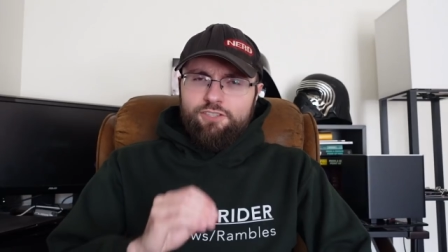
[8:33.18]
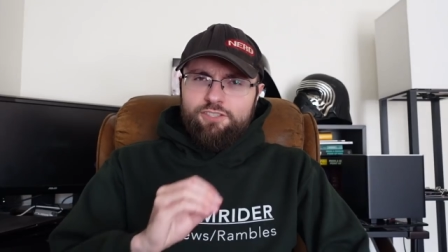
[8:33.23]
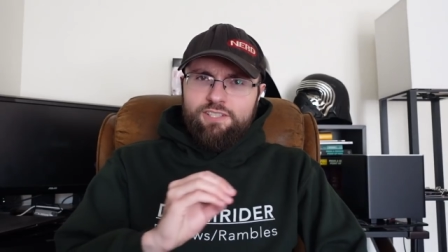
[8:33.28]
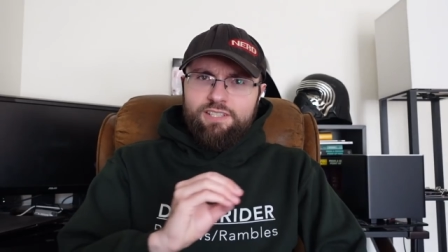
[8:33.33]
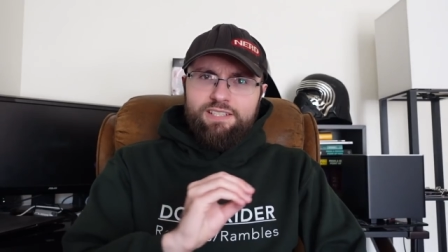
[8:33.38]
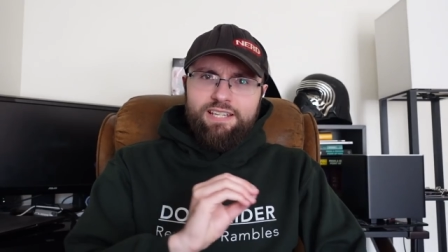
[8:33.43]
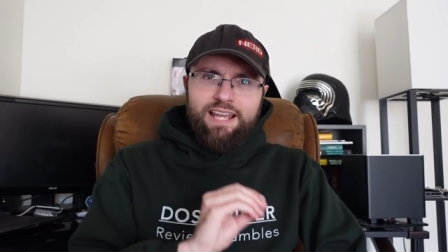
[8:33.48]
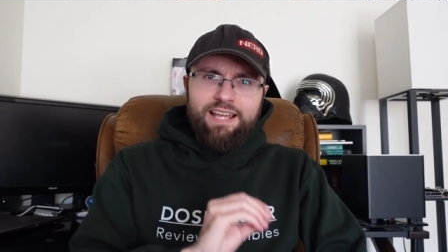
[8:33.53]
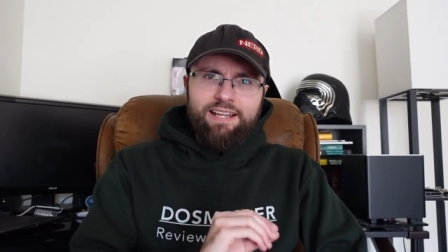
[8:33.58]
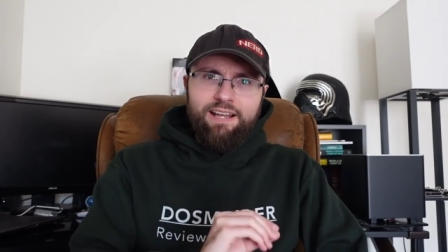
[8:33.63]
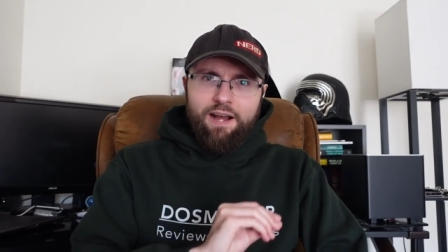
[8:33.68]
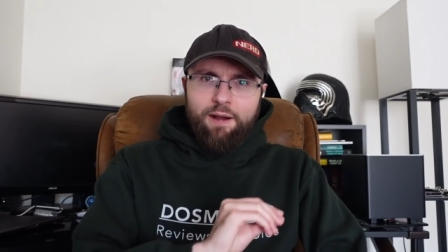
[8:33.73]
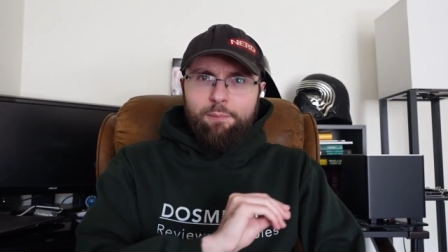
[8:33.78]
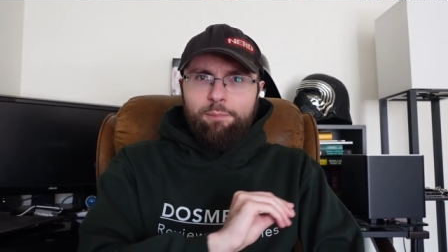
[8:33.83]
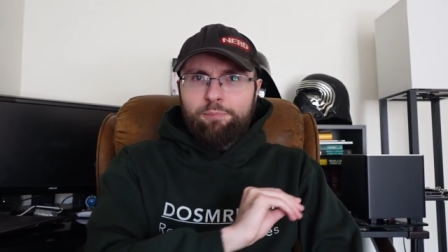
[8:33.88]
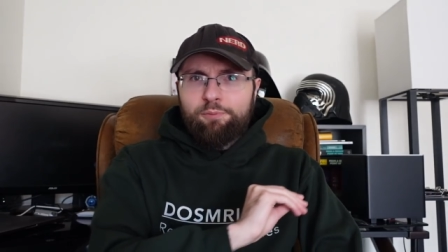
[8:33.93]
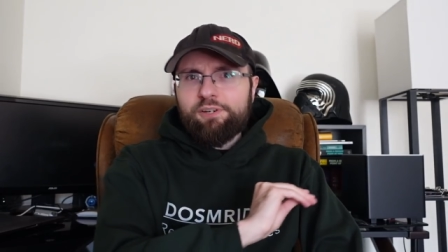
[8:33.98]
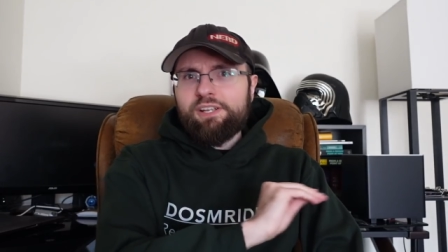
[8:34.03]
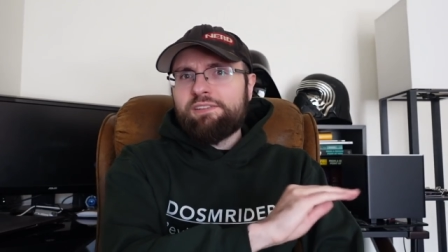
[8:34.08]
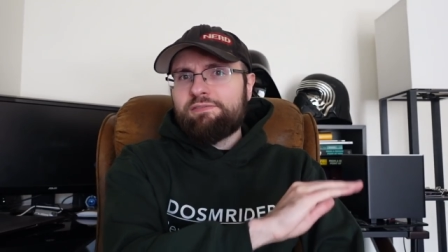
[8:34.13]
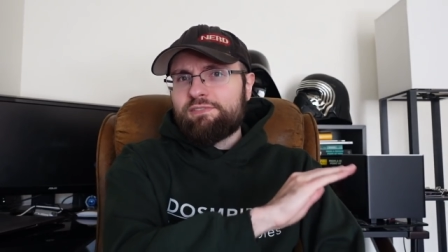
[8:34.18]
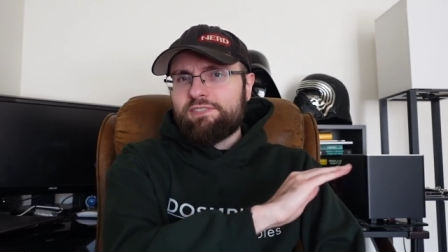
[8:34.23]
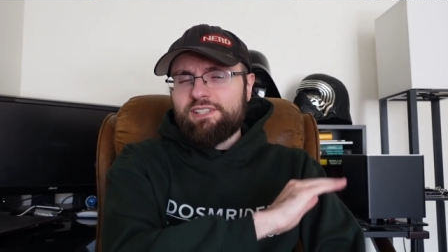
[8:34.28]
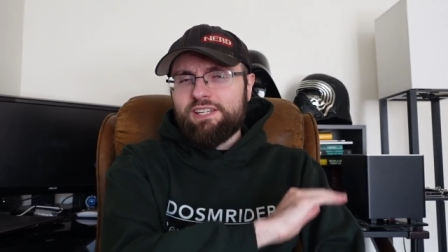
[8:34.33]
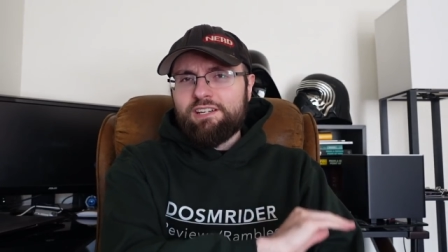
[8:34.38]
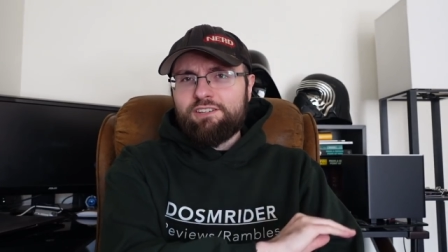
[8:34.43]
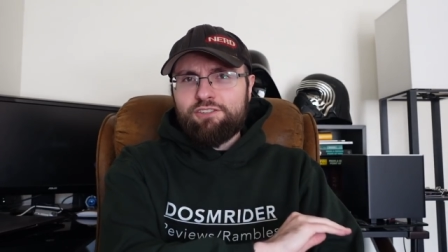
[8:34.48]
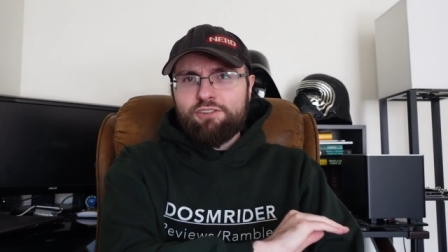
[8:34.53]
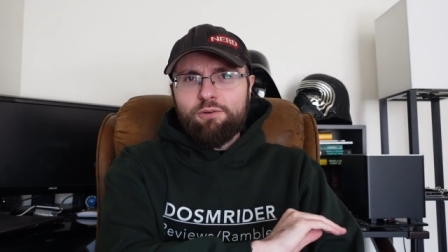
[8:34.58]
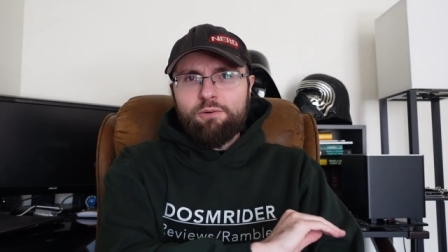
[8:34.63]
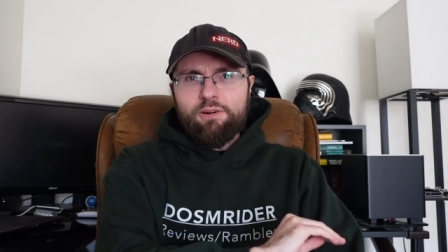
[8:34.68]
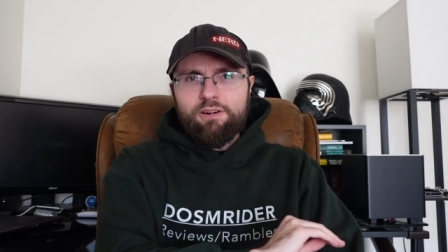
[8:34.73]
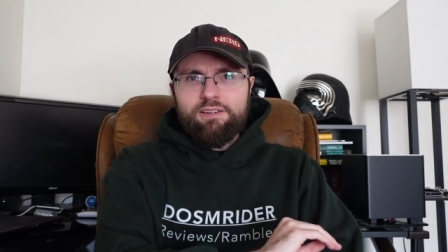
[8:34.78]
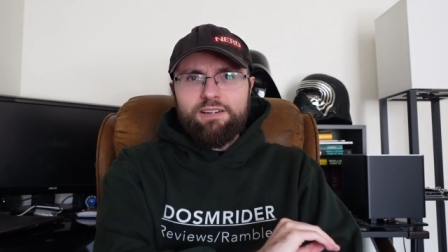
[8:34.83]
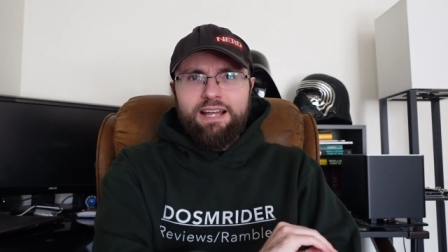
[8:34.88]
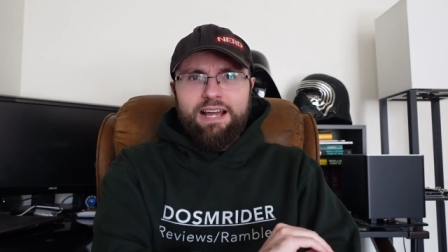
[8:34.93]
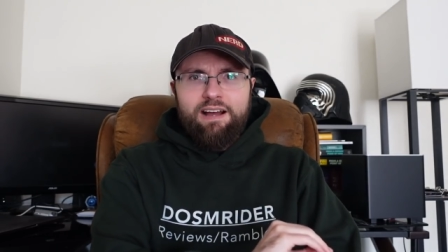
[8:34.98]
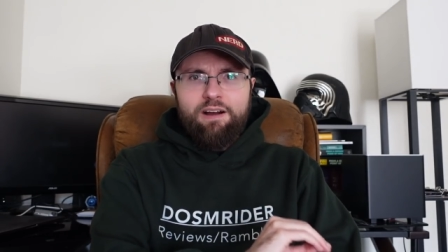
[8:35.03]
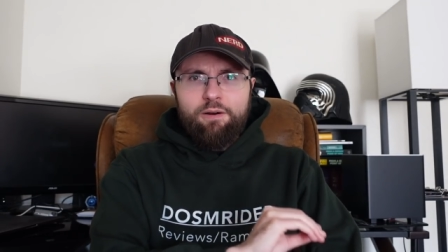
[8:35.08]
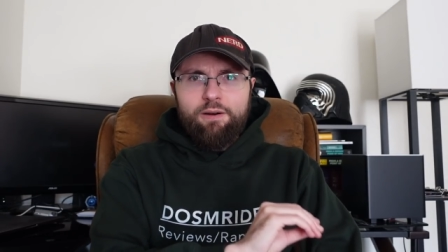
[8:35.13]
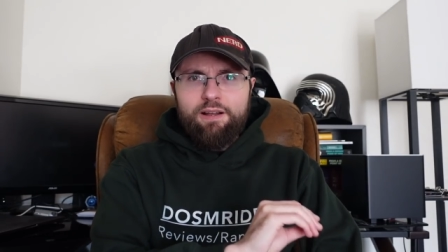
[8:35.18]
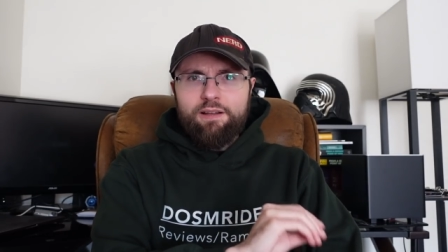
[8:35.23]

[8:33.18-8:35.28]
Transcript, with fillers: Just to take a brief detour now,